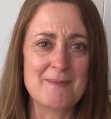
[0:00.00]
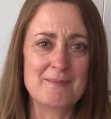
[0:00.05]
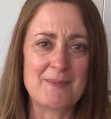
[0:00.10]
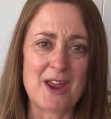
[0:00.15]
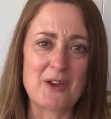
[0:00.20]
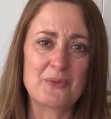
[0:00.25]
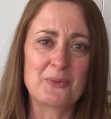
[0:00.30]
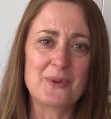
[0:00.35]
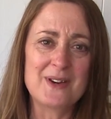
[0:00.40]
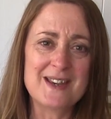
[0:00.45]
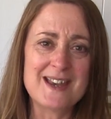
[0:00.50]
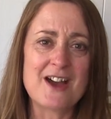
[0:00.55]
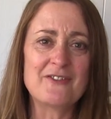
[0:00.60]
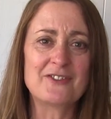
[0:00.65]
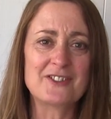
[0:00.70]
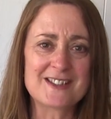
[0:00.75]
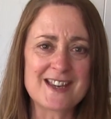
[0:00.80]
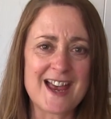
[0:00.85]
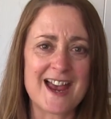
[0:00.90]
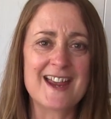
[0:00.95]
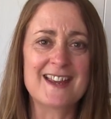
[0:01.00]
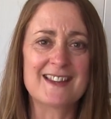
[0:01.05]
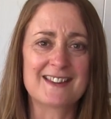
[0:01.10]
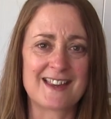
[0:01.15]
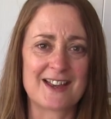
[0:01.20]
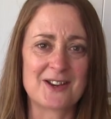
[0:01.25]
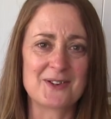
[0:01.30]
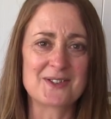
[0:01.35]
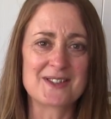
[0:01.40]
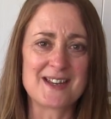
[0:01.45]
but if we never take
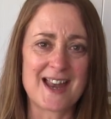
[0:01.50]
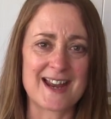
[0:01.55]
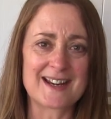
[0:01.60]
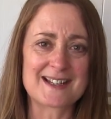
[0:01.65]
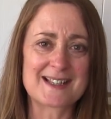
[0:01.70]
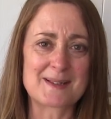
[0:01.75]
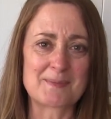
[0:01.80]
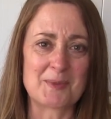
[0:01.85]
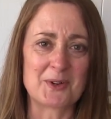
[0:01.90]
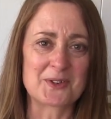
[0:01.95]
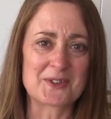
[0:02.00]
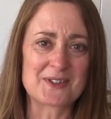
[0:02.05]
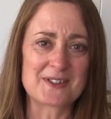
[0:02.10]
those next small